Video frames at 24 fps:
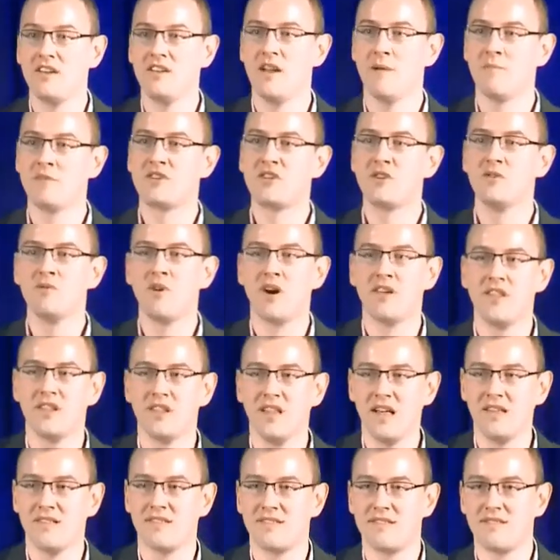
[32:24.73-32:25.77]
Number 2 on the
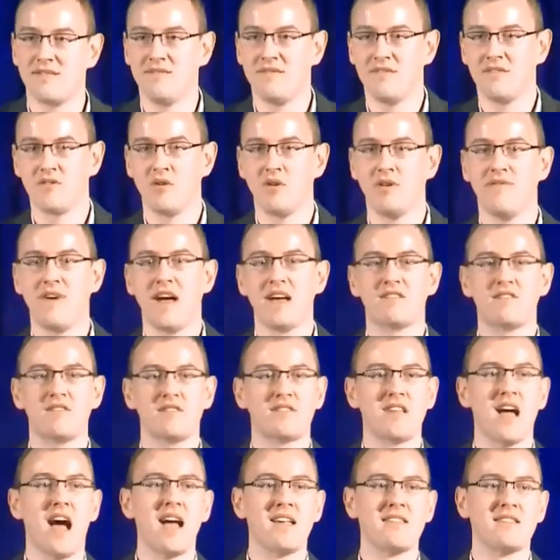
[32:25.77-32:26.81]
list. So if
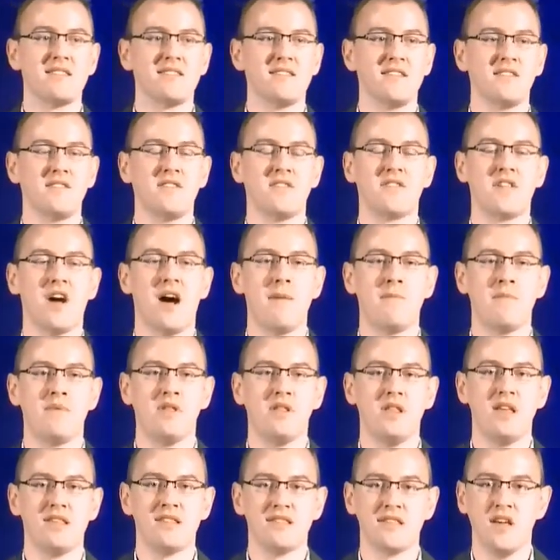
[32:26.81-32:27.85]
exercise is at the top of the
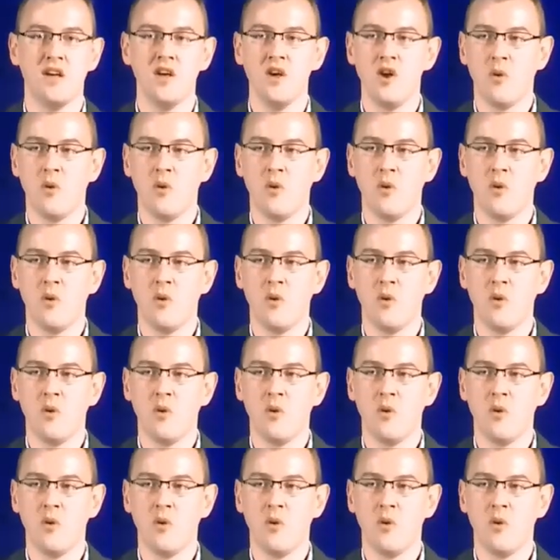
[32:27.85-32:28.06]
list,